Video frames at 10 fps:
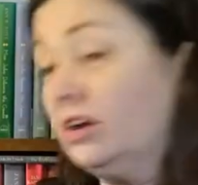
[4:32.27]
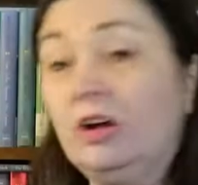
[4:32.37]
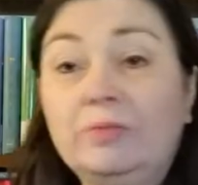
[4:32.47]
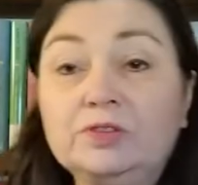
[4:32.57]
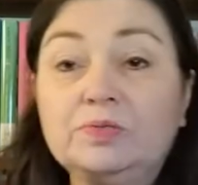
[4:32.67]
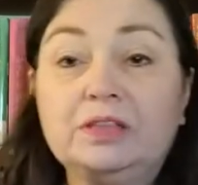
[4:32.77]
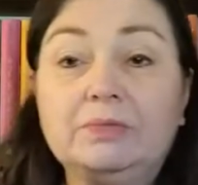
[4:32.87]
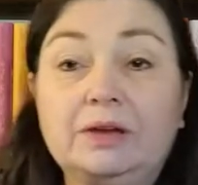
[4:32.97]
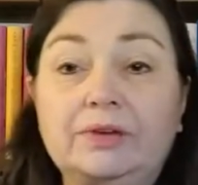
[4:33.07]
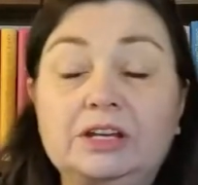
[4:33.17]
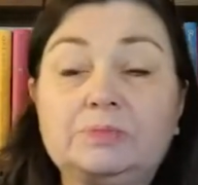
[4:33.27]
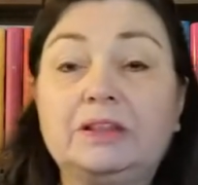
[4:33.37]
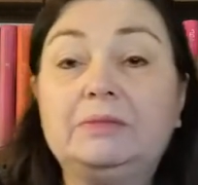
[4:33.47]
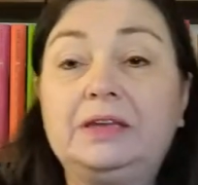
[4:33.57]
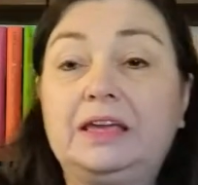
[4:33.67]
almost within my reach, but let
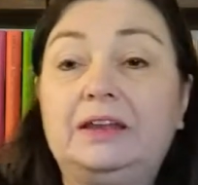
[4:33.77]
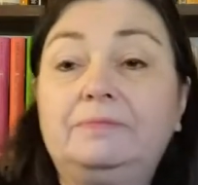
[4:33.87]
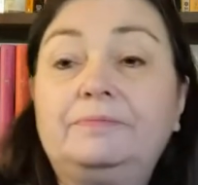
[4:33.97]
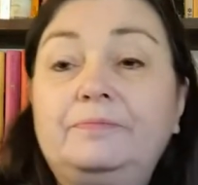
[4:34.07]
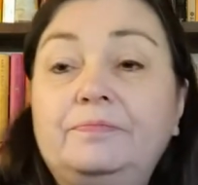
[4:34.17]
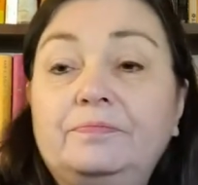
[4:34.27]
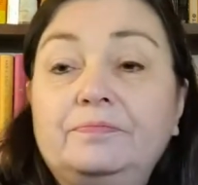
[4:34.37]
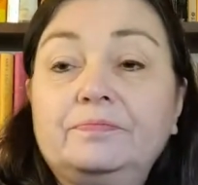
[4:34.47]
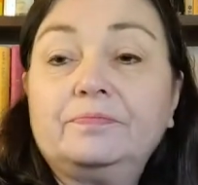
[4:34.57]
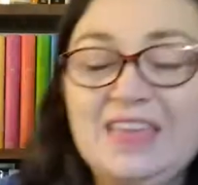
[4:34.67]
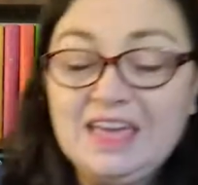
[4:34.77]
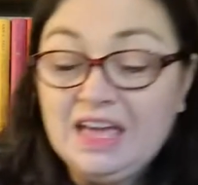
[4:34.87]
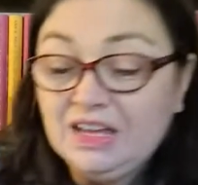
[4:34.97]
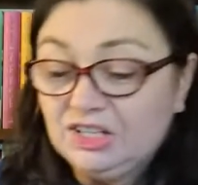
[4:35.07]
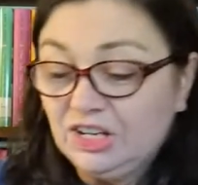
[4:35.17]
me get it.
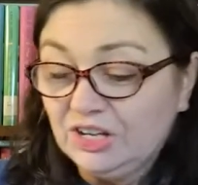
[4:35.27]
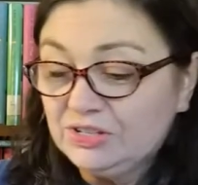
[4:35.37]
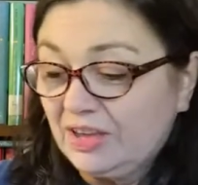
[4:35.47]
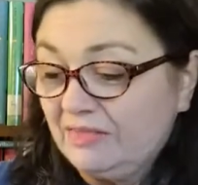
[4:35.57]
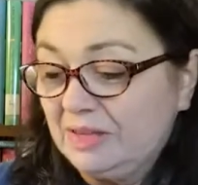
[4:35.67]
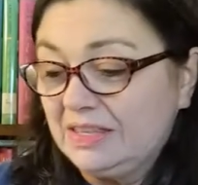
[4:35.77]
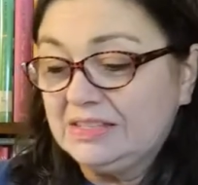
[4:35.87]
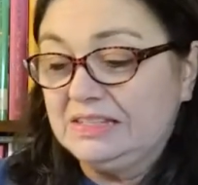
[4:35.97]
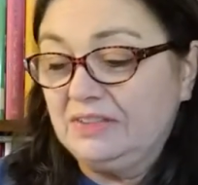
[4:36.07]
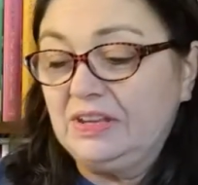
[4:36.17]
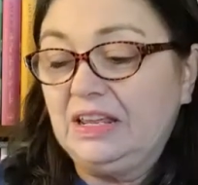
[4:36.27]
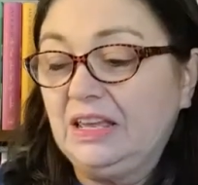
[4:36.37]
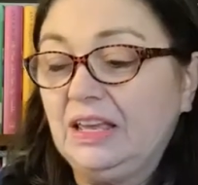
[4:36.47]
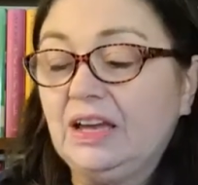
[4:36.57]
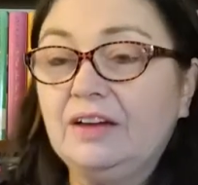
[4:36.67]
She also gave me this
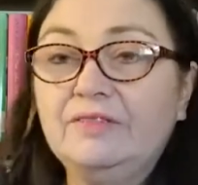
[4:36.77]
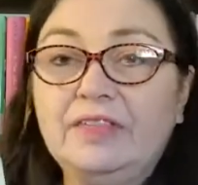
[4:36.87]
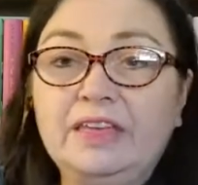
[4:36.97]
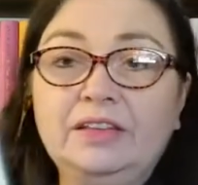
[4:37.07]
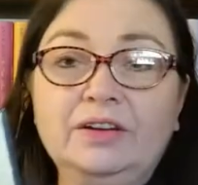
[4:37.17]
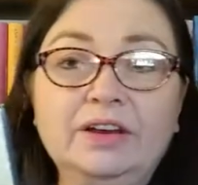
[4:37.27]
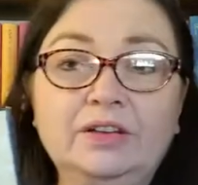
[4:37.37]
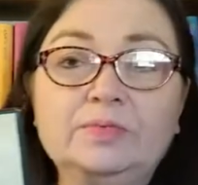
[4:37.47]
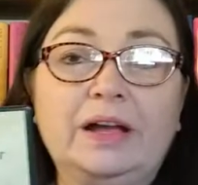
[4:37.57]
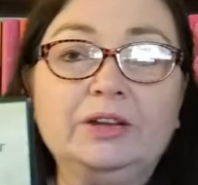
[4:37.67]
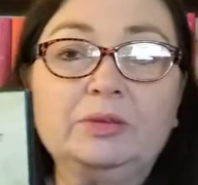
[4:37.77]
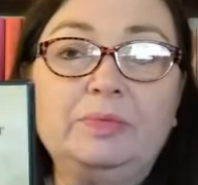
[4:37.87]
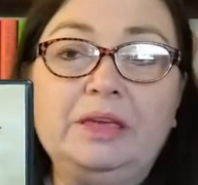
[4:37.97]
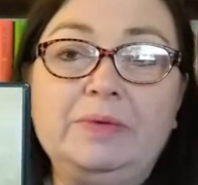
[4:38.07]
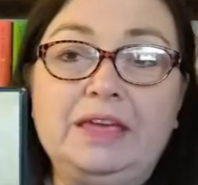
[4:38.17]
DVD of the Laura Ingalls Wilder
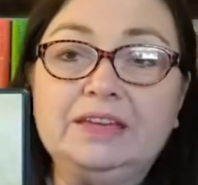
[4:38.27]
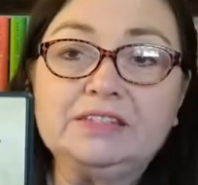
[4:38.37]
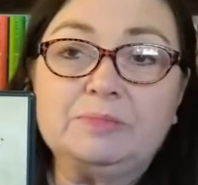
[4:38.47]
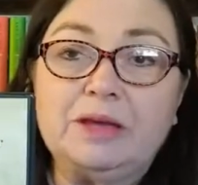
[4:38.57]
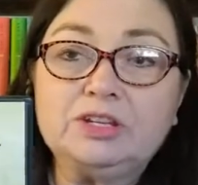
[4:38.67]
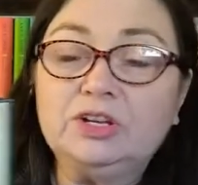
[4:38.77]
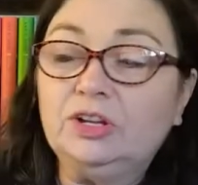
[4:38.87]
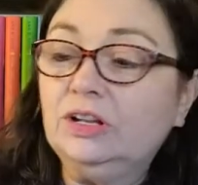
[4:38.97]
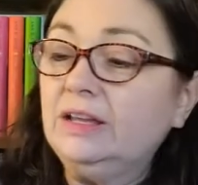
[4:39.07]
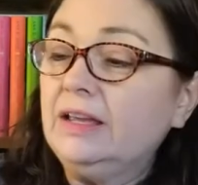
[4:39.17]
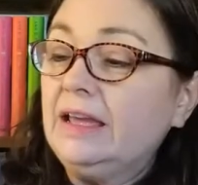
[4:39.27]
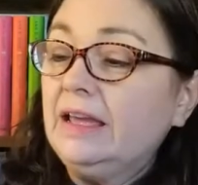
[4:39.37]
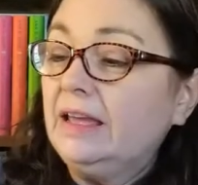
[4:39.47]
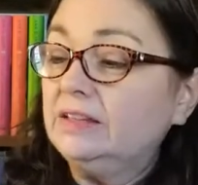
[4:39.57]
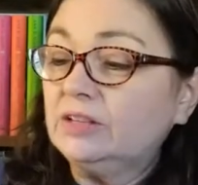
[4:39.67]
PBS special.
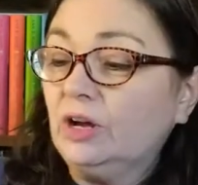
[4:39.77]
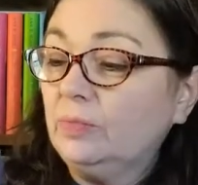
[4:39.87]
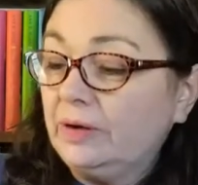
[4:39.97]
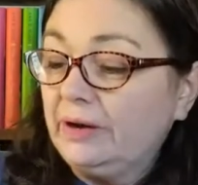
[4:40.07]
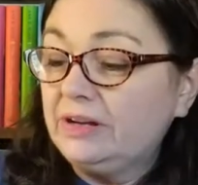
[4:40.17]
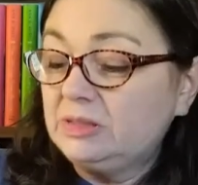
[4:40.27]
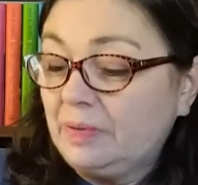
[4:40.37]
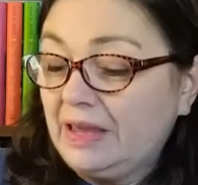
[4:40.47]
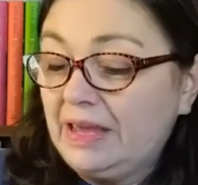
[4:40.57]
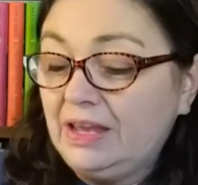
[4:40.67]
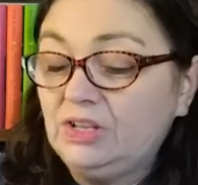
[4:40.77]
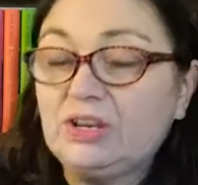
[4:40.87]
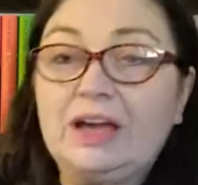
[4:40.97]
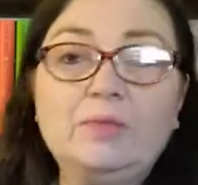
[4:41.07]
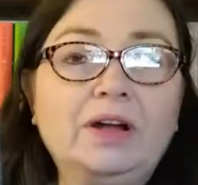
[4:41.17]
It's called Prairie to Page.
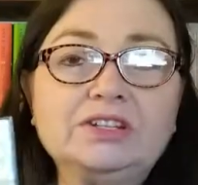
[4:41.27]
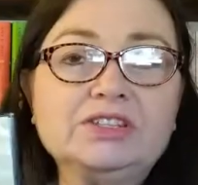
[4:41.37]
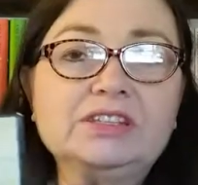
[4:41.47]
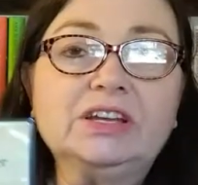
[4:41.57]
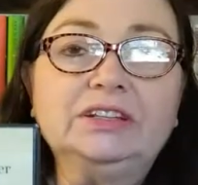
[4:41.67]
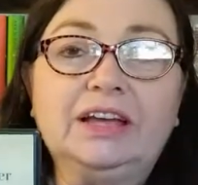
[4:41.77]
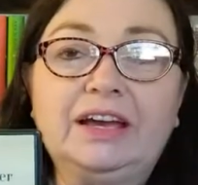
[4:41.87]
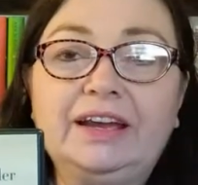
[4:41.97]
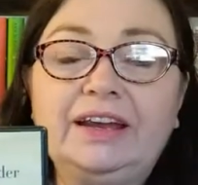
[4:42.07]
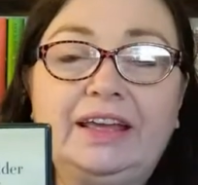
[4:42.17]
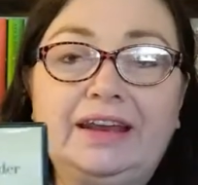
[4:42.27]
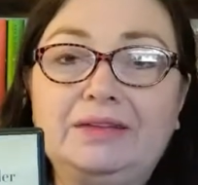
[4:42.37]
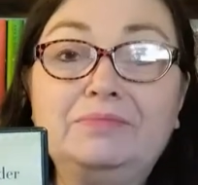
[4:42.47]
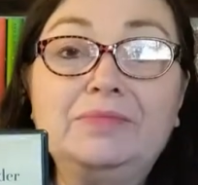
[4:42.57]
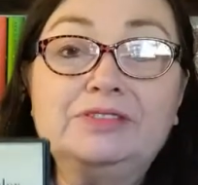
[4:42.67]
I watched this online, and
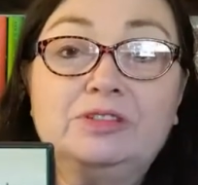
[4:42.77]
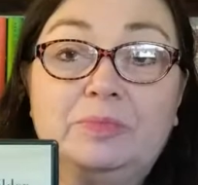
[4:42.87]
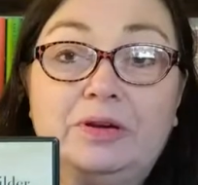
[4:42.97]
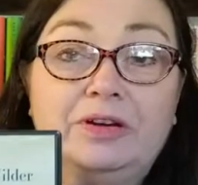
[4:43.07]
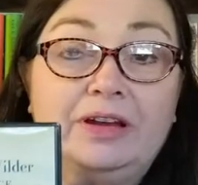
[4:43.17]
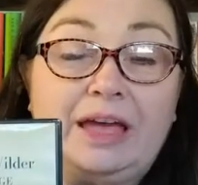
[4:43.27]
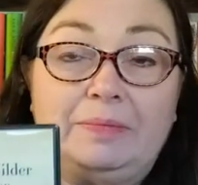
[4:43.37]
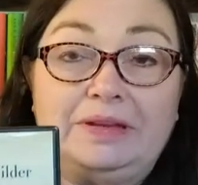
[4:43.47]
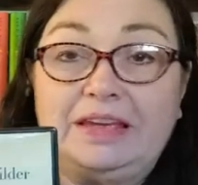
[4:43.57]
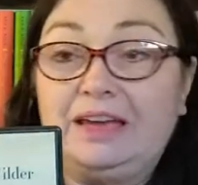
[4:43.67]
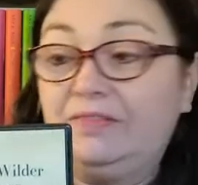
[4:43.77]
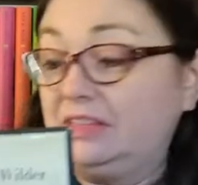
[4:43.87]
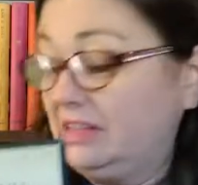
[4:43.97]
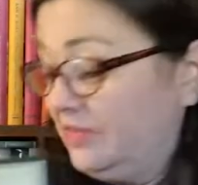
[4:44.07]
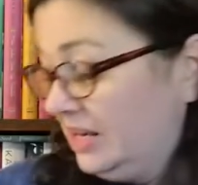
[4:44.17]
I'm super happy to have the
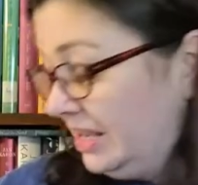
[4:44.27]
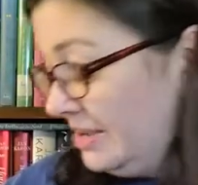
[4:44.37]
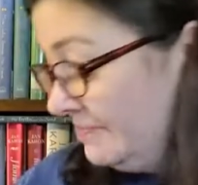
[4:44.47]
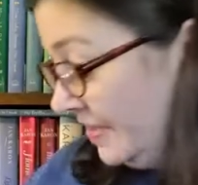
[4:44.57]
DVD.